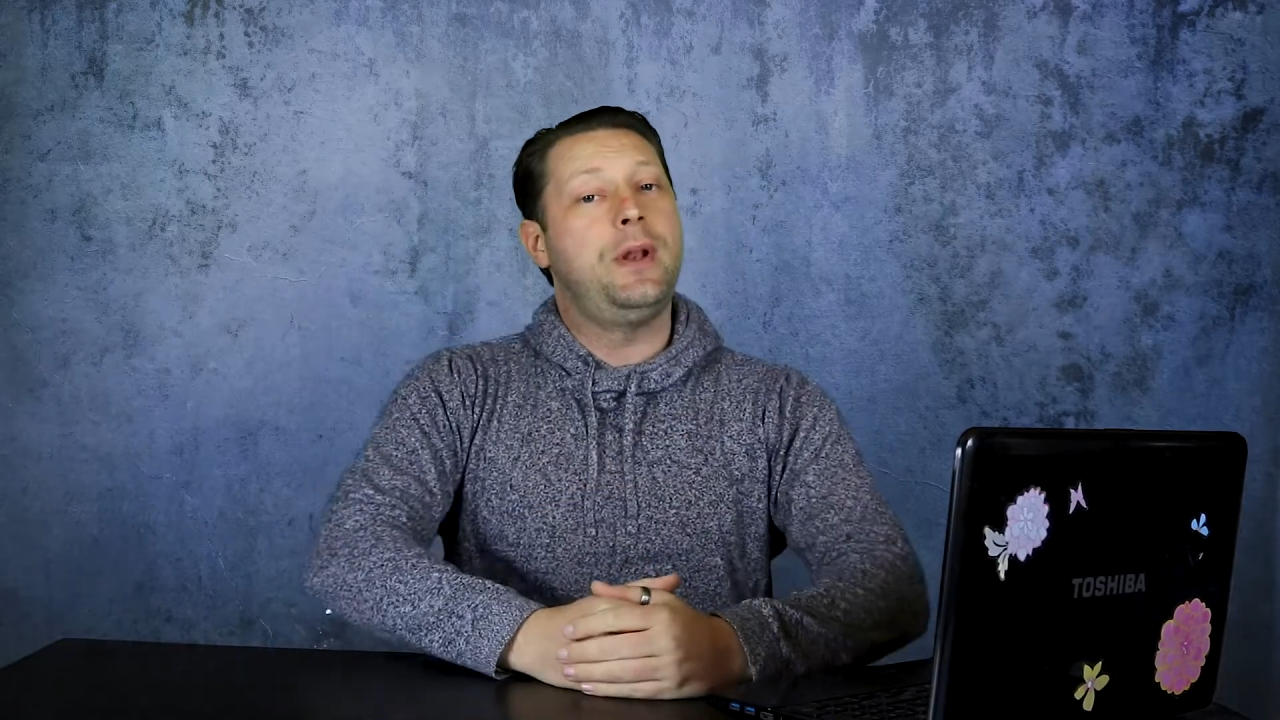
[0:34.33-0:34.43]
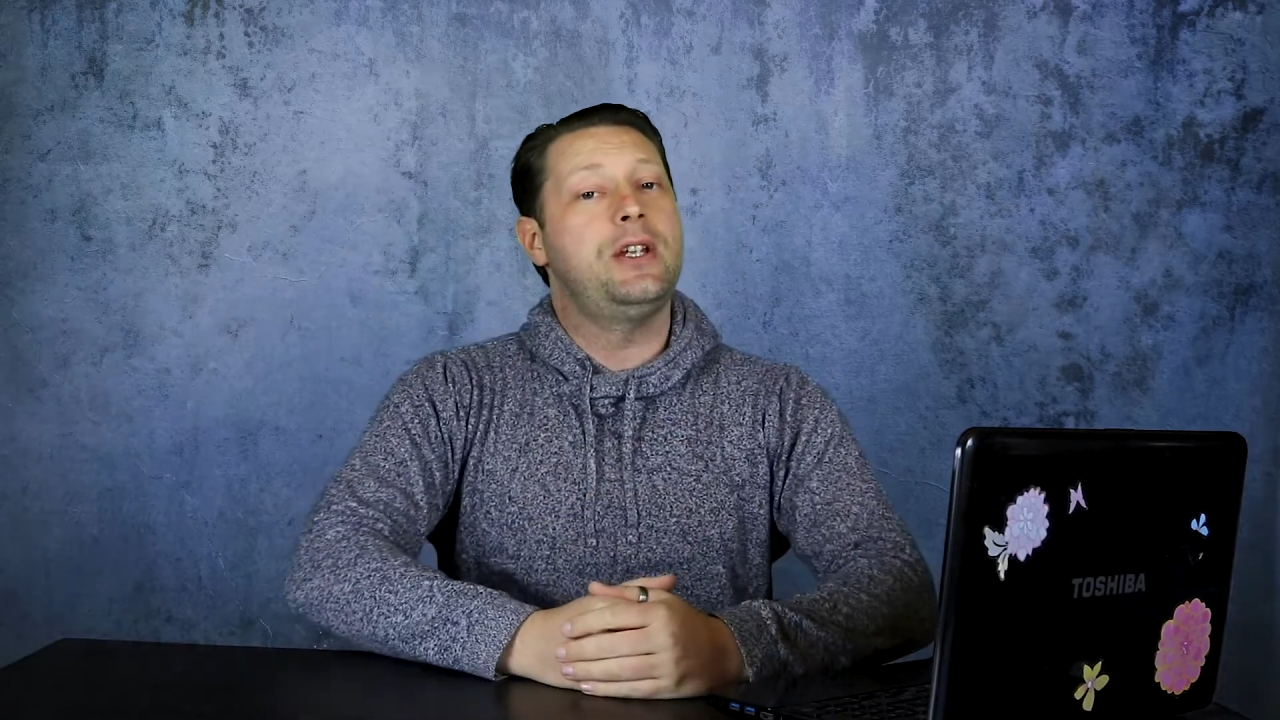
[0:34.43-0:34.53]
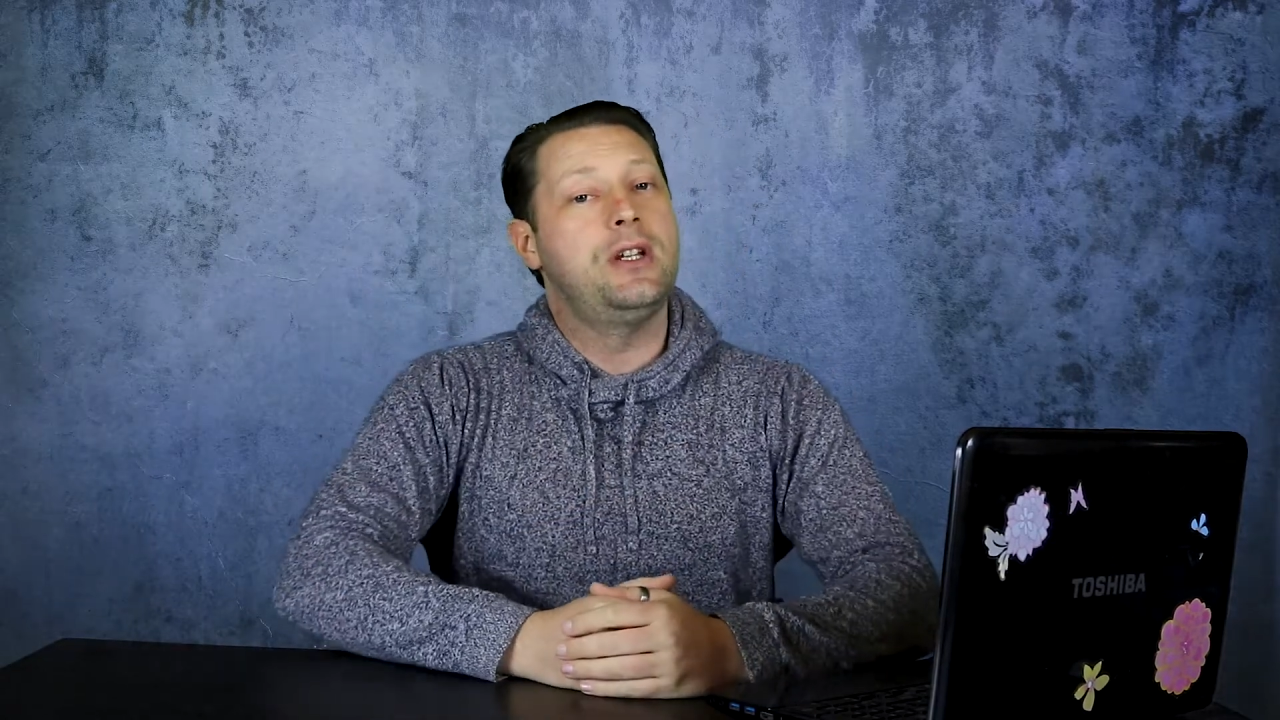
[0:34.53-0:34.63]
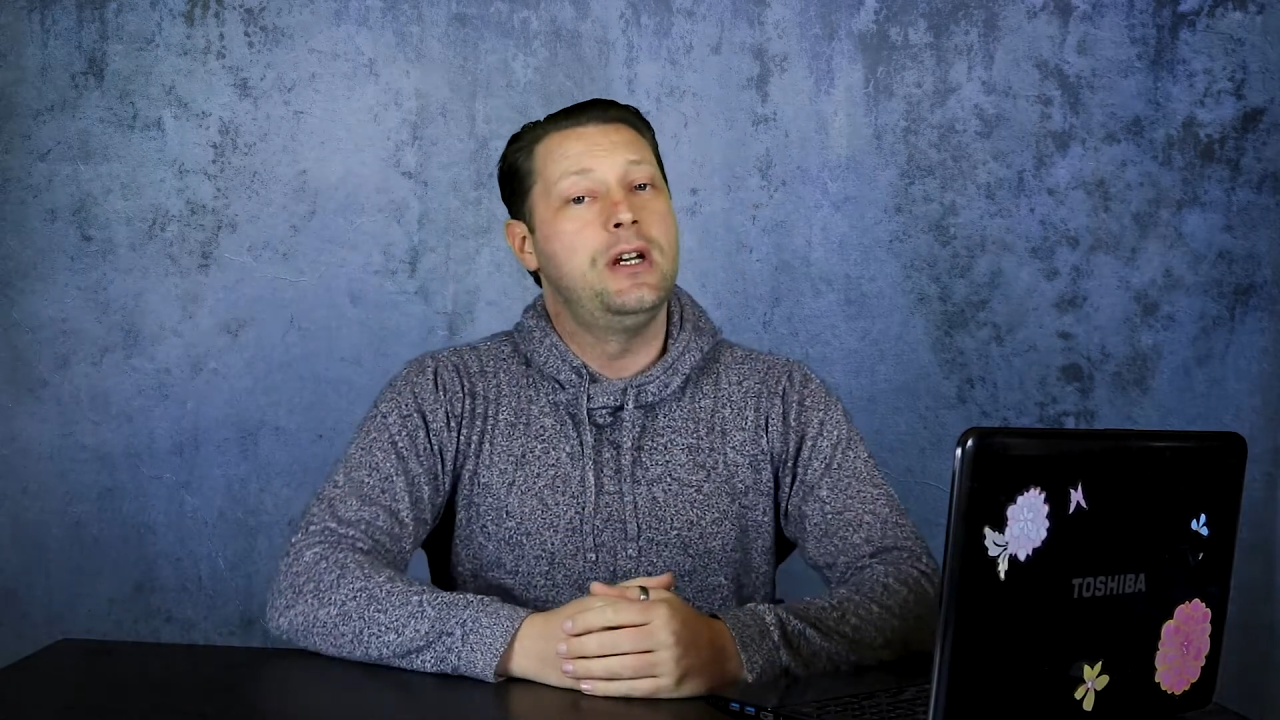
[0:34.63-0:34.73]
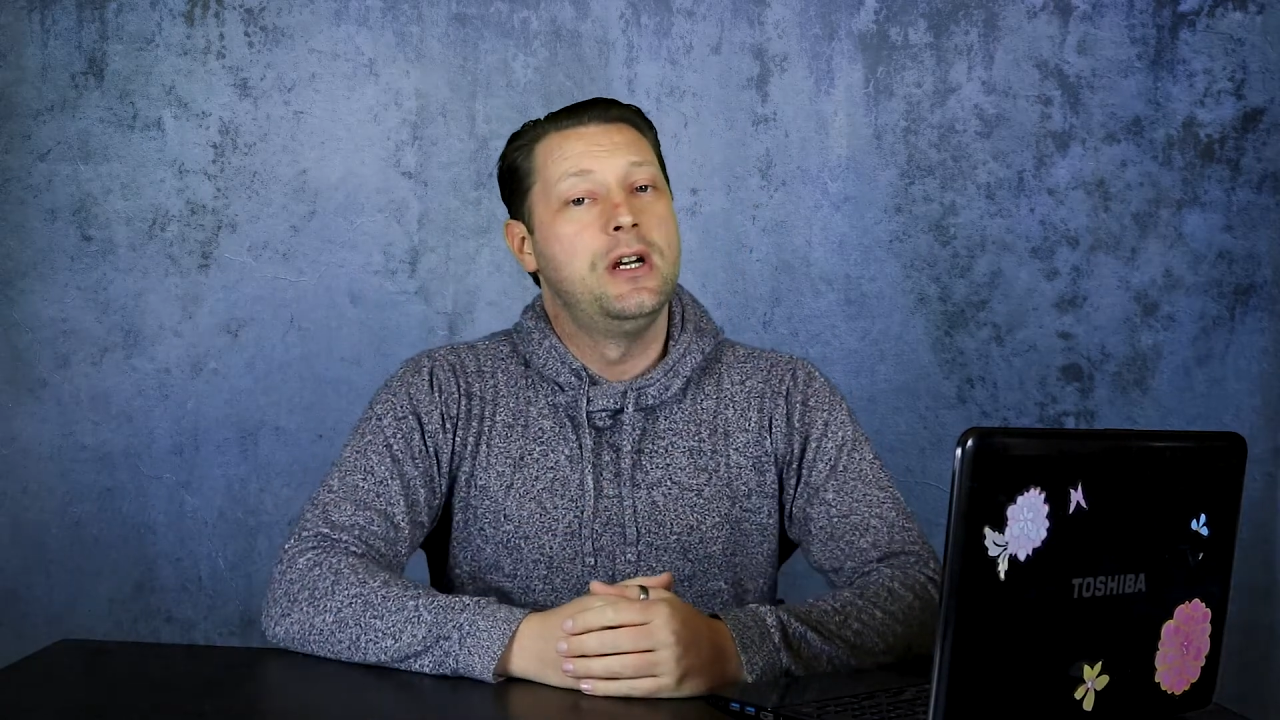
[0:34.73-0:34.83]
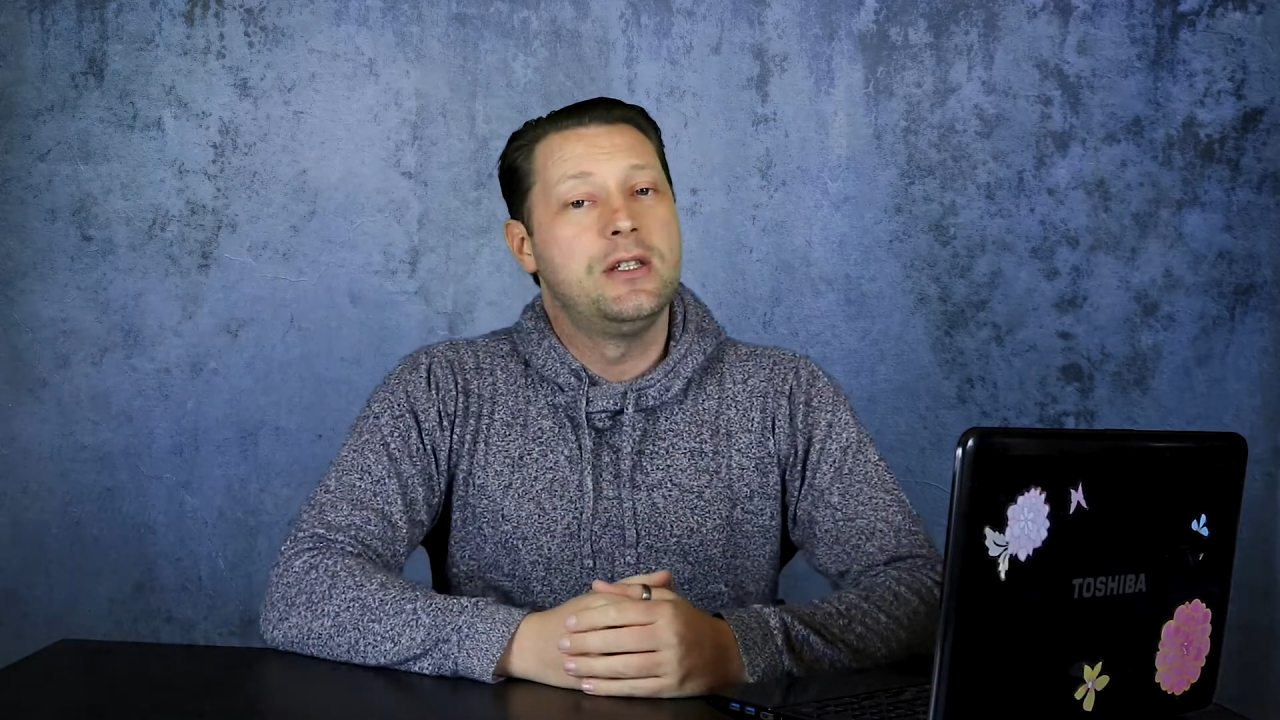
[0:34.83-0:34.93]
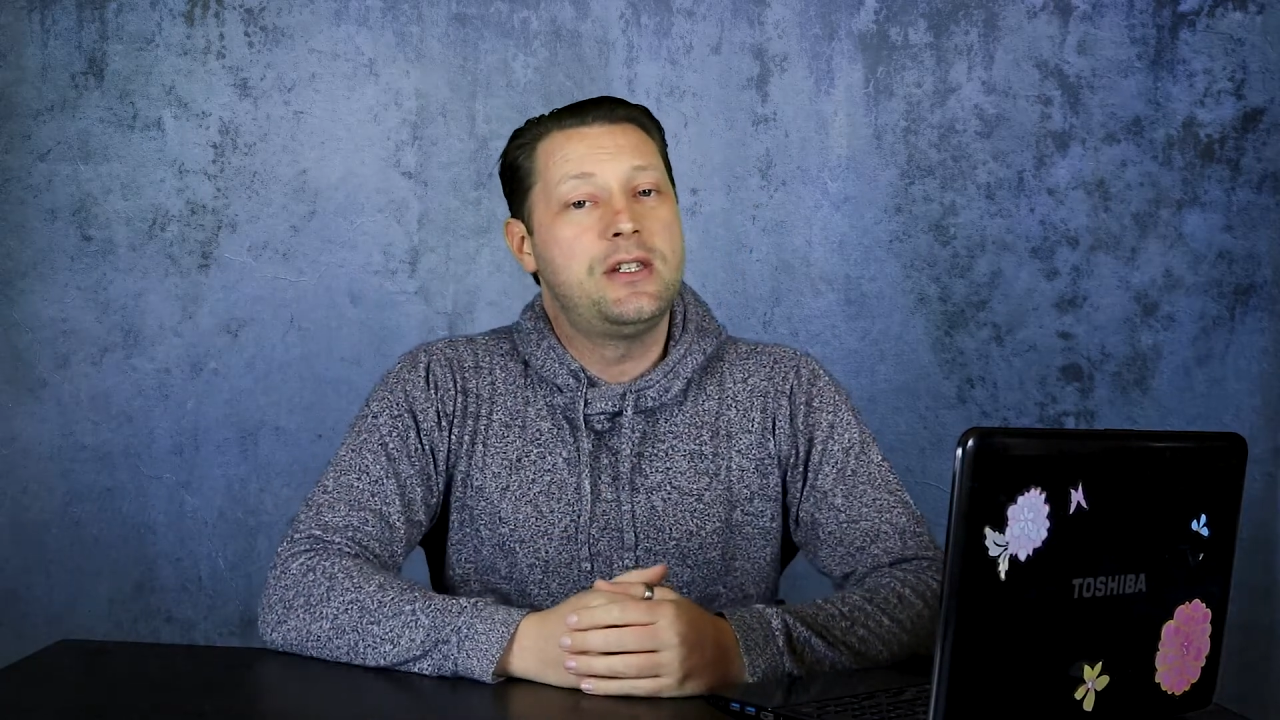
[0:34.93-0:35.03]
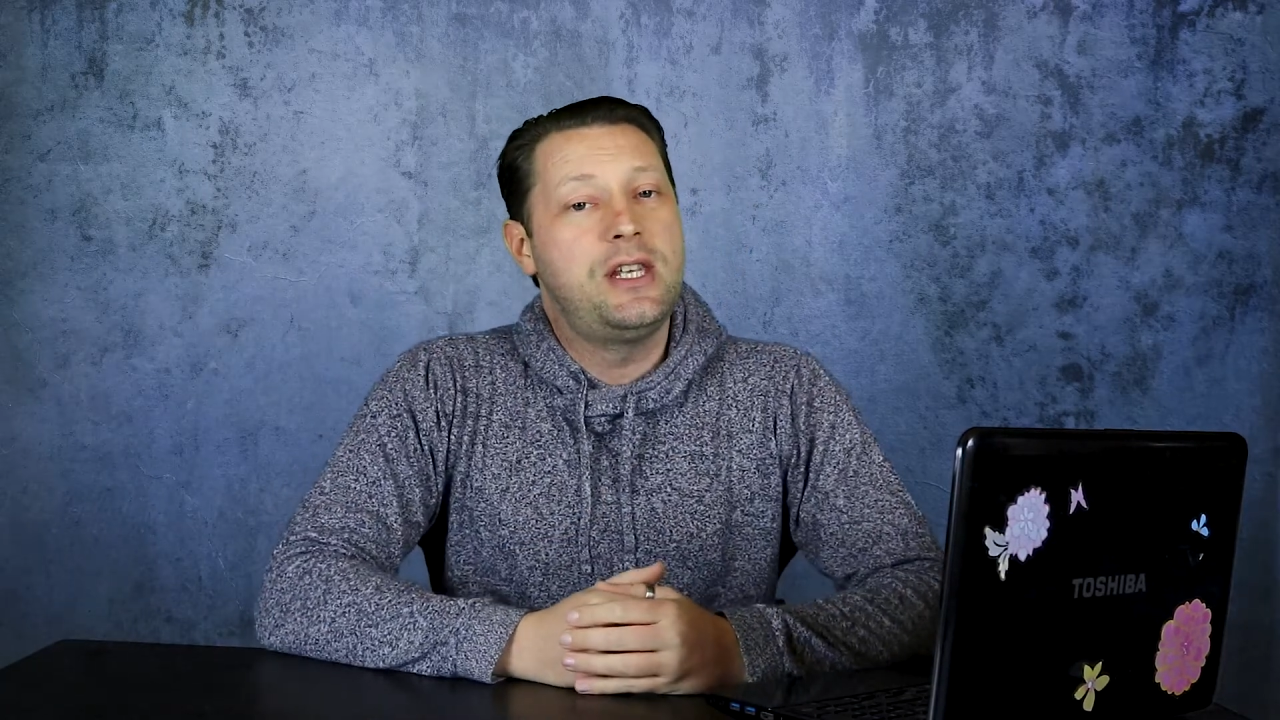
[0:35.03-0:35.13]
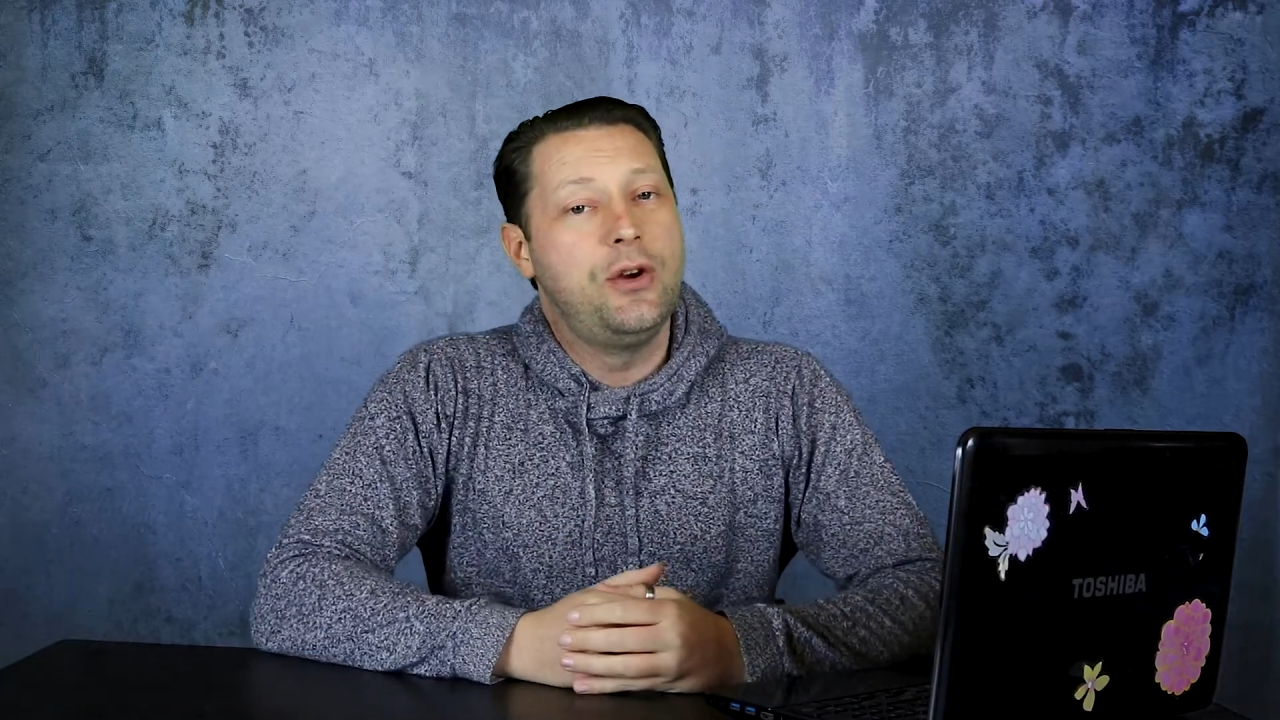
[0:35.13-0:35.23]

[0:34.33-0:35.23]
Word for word: pleasure to see